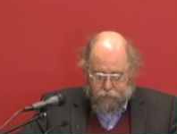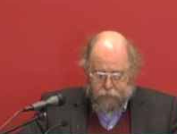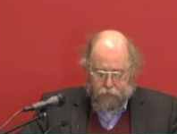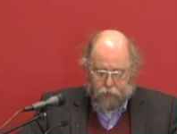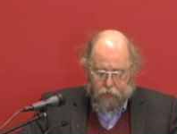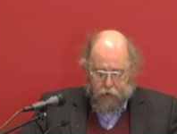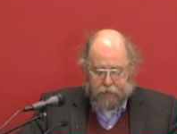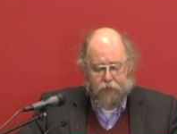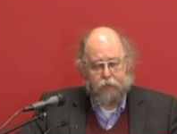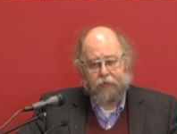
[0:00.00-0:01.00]
through
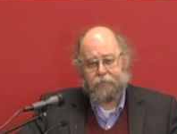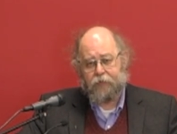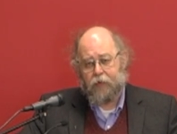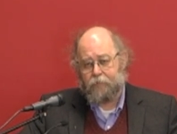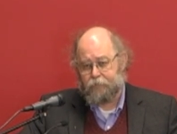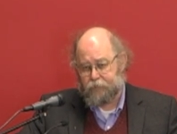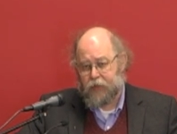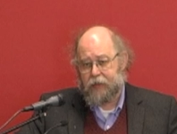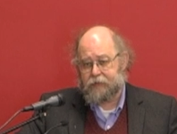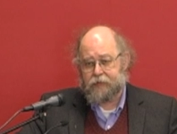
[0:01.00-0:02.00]
arguing from
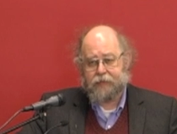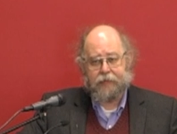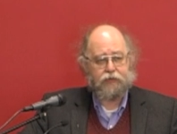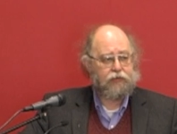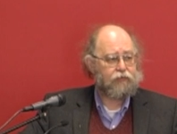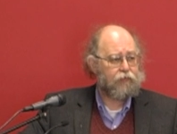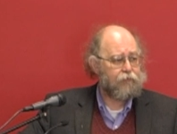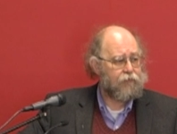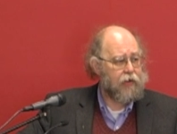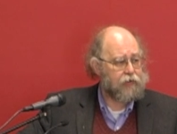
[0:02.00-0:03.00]
God's intentions, from
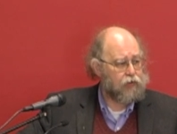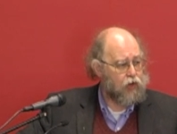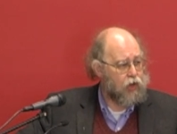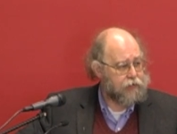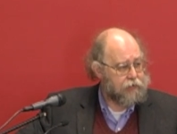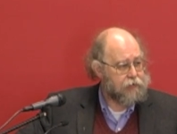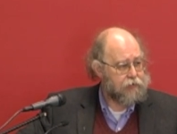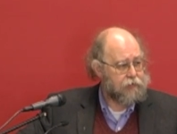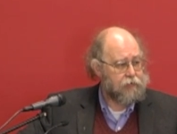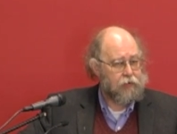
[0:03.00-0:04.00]
final
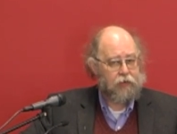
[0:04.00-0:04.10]
causes.